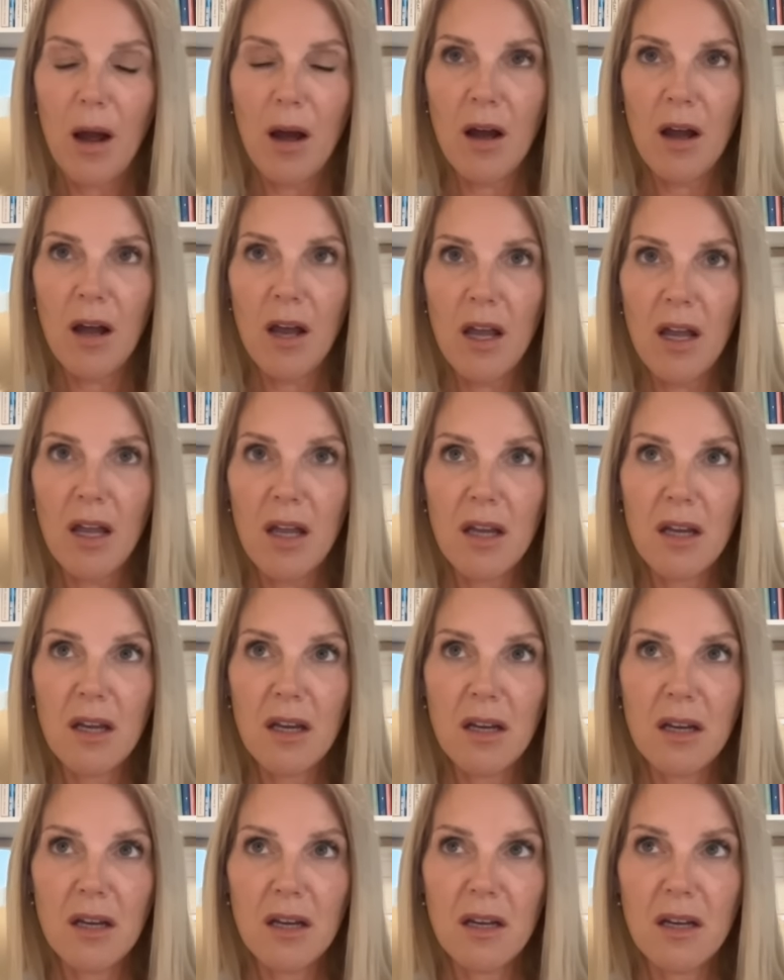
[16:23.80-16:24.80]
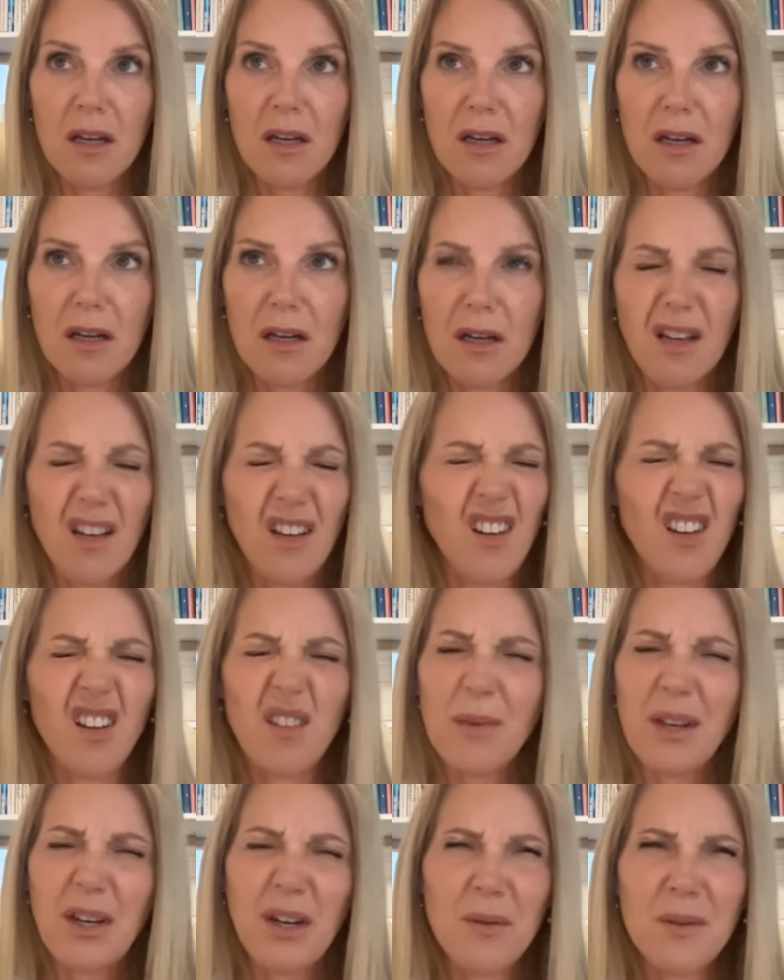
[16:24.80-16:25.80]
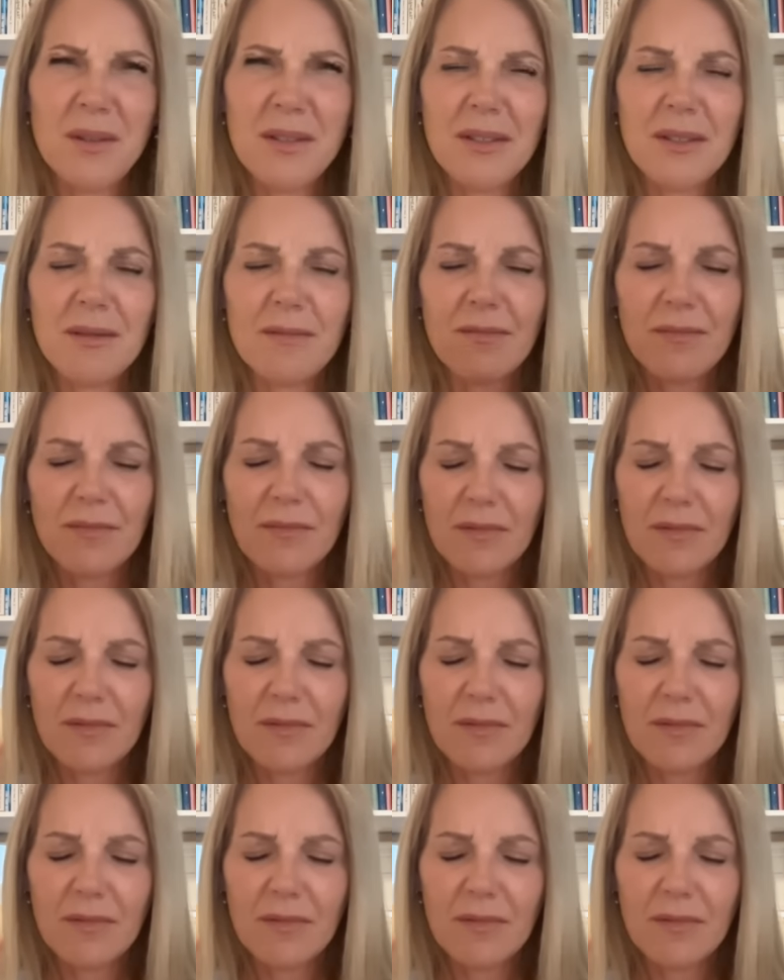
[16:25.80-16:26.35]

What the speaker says: I was,